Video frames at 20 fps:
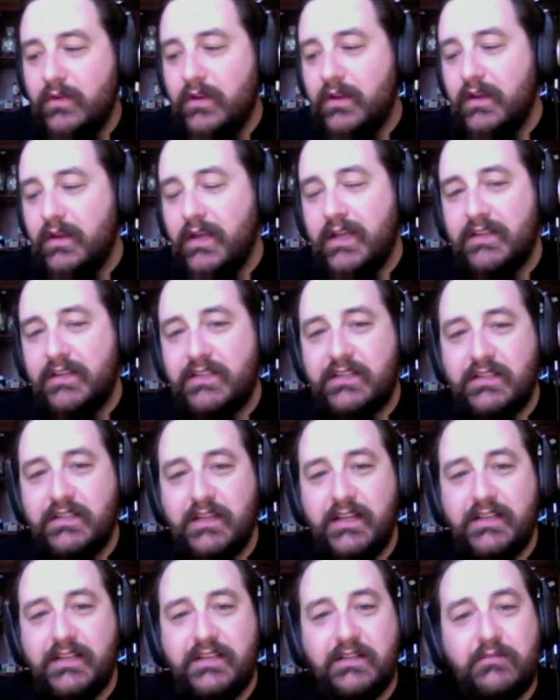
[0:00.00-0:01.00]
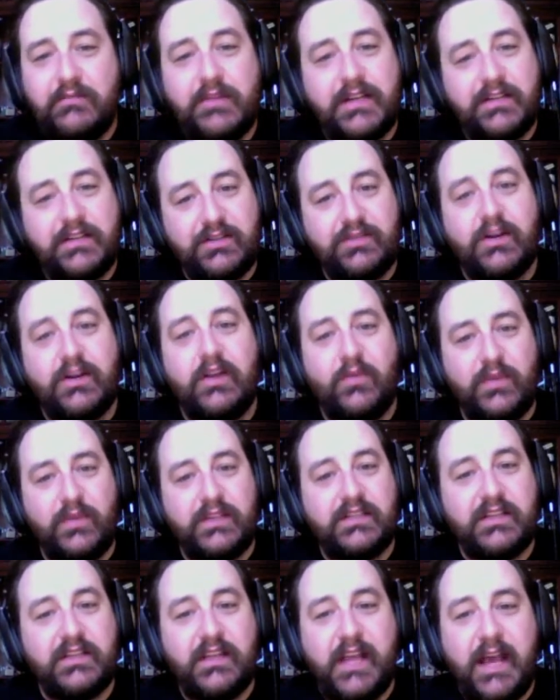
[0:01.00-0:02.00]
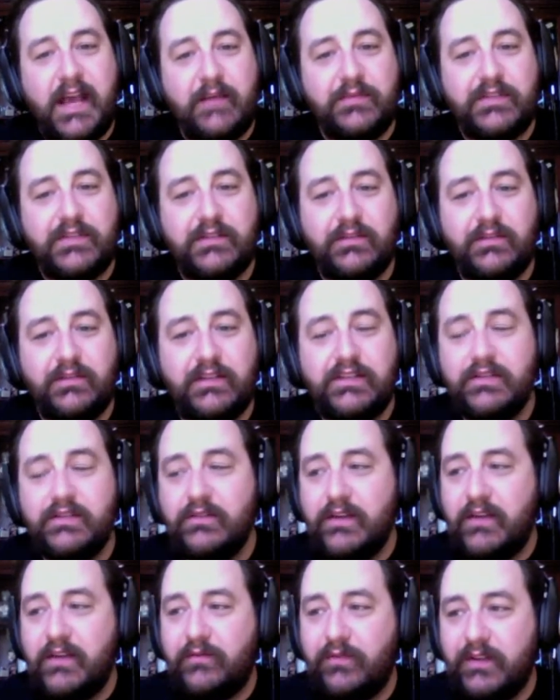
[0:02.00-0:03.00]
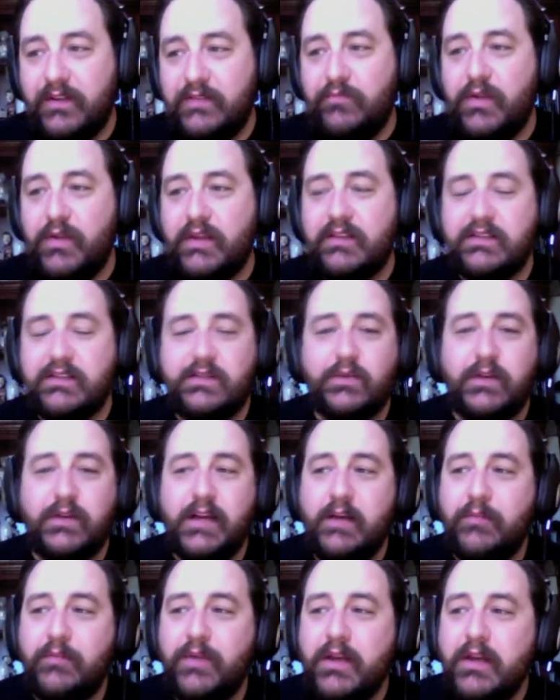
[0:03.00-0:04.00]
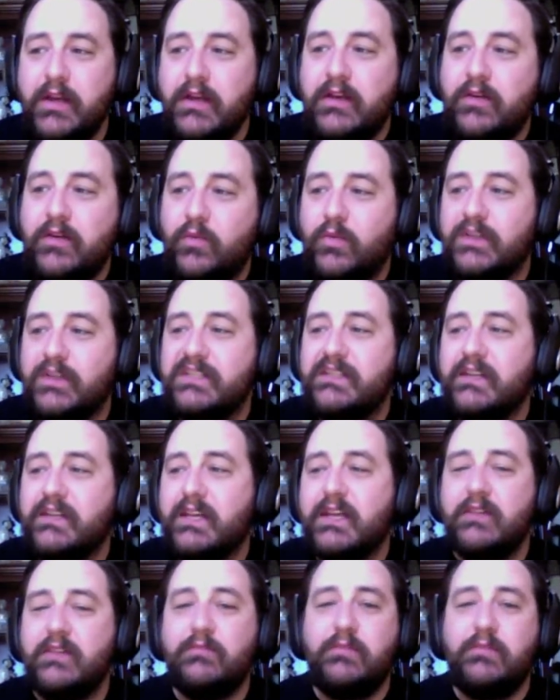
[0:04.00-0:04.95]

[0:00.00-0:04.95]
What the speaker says: It's a must-try whiskey, absolutely. So definitely pick this one up. Once again,